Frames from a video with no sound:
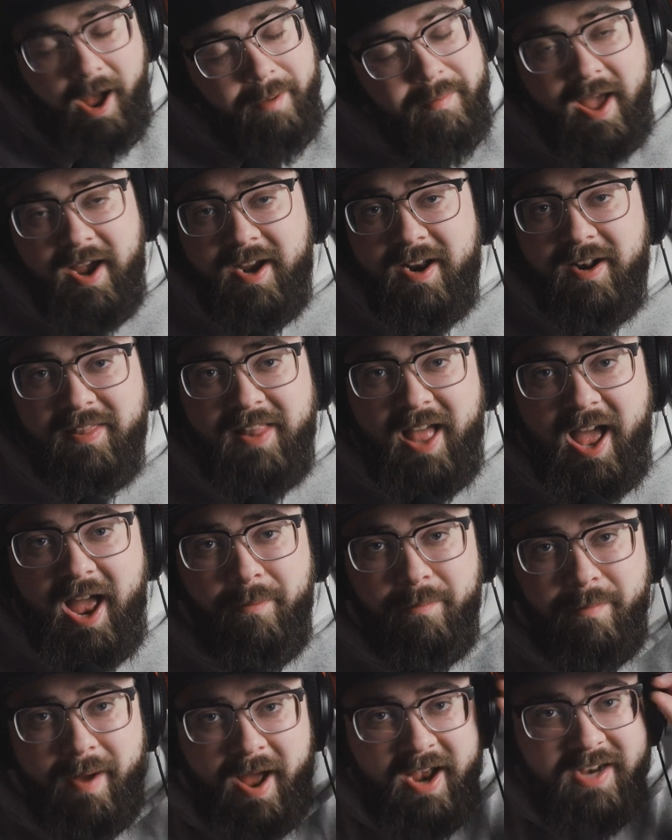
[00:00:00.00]
Now I'm not gonna
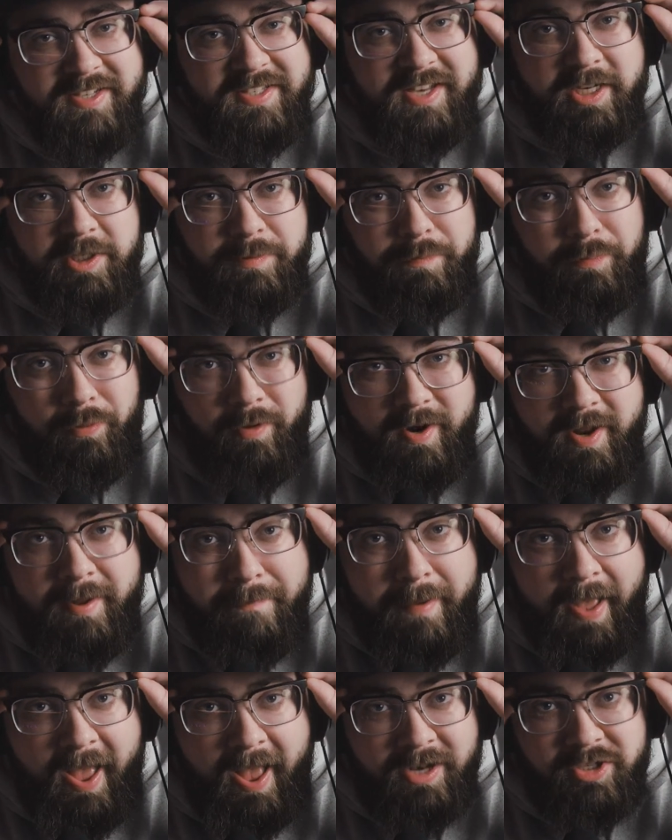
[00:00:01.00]
lie, my eyesight's
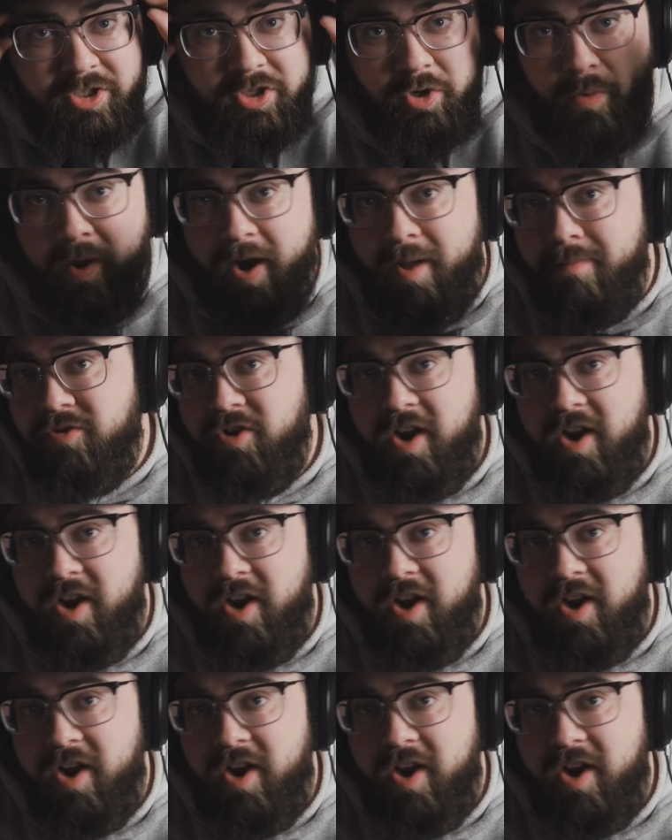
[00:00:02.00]
pretty bad, so when